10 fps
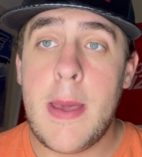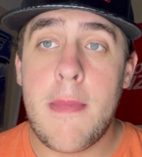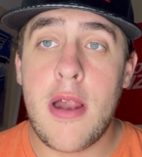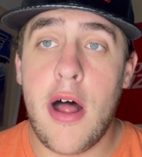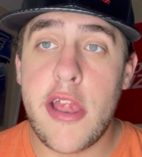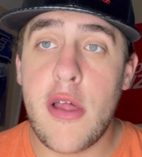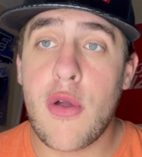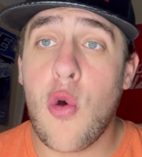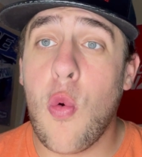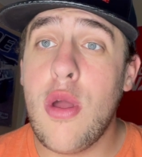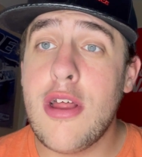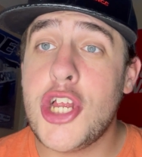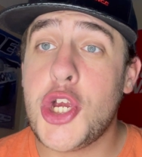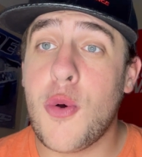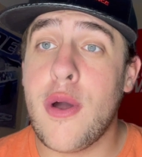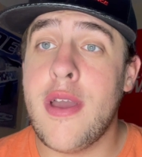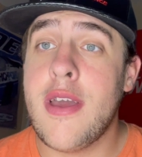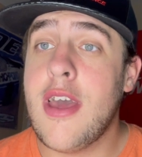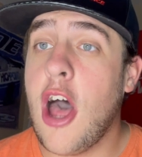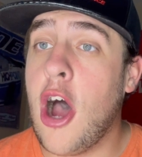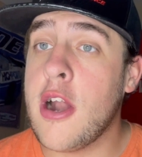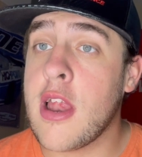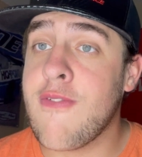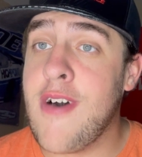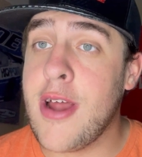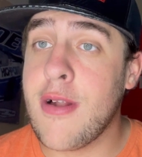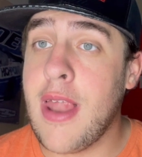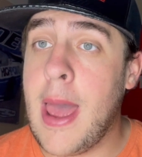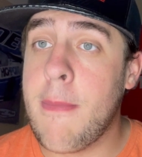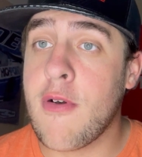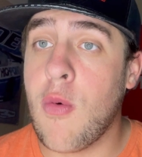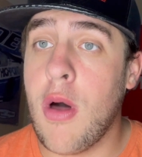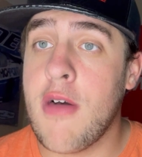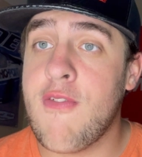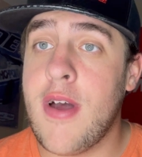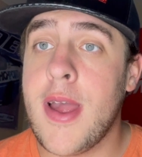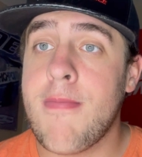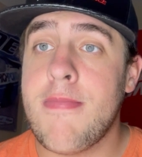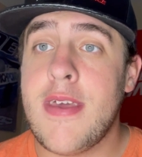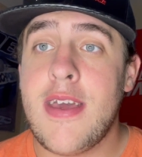but also Corey LaJoie on his final lap of qualifying